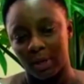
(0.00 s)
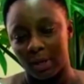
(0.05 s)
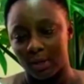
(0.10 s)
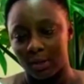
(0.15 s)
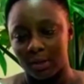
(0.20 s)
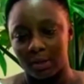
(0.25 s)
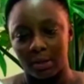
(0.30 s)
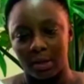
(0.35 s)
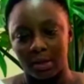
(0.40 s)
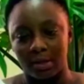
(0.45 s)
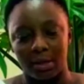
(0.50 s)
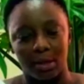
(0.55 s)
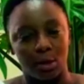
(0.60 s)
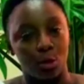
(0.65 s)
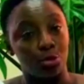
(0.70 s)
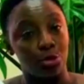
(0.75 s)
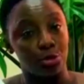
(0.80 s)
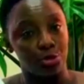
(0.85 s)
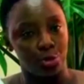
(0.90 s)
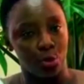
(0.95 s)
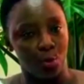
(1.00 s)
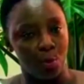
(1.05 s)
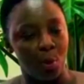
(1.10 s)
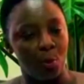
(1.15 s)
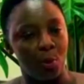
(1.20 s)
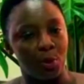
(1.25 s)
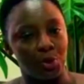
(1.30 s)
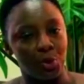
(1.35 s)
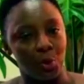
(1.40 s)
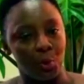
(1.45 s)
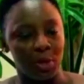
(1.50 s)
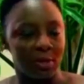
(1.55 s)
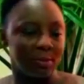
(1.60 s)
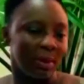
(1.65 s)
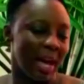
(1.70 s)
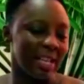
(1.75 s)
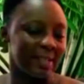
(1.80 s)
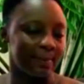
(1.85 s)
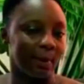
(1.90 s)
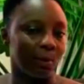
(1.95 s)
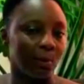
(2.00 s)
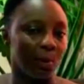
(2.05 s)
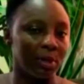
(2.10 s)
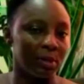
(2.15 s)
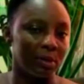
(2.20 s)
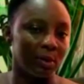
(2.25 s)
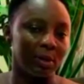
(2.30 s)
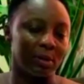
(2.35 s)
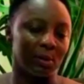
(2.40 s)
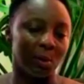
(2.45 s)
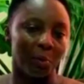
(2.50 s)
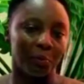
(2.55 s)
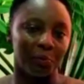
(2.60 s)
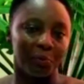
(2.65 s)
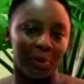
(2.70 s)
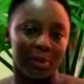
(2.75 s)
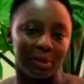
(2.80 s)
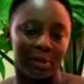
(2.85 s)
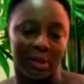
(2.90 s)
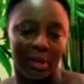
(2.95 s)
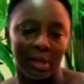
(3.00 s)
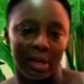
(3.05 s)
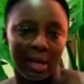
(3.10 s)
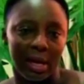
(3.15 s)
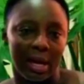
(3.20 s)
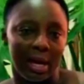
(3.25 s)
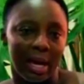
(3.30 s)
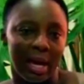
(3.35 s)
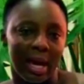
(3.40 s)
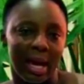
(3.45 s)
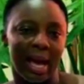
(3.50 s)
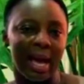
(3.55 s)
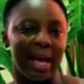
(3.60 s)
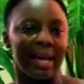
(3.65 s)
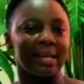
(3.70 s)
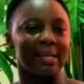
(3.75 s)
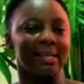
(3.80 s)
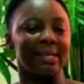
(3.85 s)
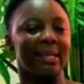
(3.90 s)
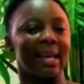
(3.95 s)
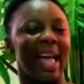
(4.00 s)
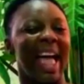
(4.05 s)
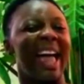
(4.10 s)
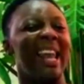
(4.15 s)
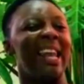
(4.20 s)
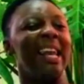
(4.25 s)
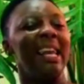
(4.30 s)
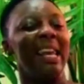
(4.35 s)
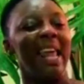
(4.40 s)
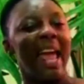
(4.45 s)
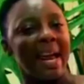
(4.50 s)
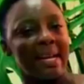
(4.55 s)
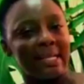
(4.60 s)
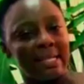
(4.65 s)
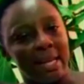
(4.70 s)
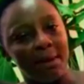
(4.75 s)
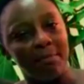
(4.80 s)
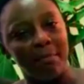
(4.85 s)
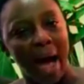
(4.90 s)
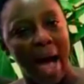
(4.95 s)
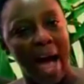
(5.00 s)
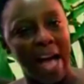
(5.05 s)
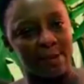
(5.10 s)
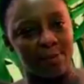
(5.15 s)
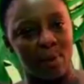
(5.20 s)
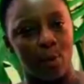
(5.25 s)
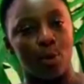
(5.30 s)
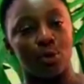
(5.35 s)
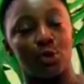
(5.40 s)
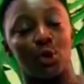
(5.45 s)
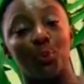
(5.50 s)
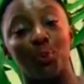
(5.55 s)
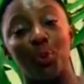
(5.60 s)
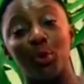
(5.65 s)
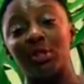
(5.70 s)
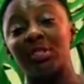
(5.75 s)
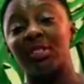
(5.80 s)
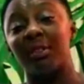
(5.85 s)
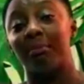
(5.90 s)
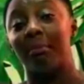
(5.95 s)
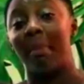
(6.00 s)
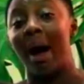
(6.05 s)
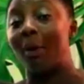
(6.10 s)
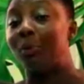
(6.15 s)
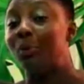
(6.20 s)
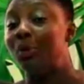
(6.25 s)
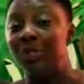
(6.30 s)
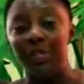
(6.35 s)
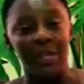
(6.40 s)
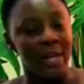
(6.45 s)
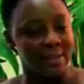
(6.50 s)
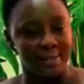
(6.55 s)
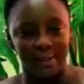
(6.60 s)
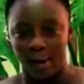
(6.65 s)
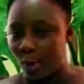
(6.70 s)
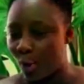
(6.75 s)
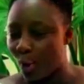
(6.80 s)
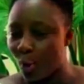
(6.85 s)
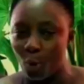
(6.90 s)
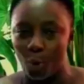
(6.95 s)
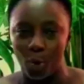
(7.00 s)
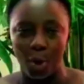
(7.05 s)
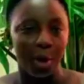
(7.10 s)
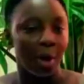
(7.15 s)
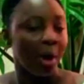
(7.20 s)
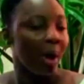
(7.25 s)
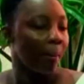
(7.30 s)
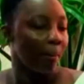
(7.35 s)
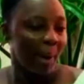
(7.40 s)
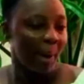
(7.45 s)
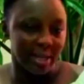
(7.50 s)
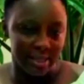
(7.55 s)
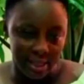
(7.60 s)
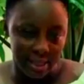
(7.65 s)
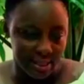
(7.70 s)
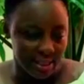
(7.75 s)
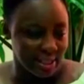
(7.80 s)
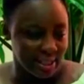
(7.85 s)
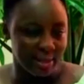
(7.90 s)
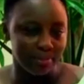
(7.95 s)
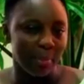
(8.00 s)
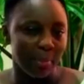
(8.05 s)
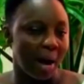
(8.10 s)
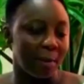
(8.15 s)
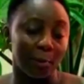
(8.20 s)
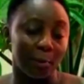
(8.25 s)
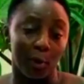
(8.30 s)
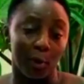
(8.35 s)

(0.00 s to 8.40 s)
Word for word: it's in the auditorium we're doing this. My husband went to his office And a lady my husband was supposed to marry years ago, but they didn't marry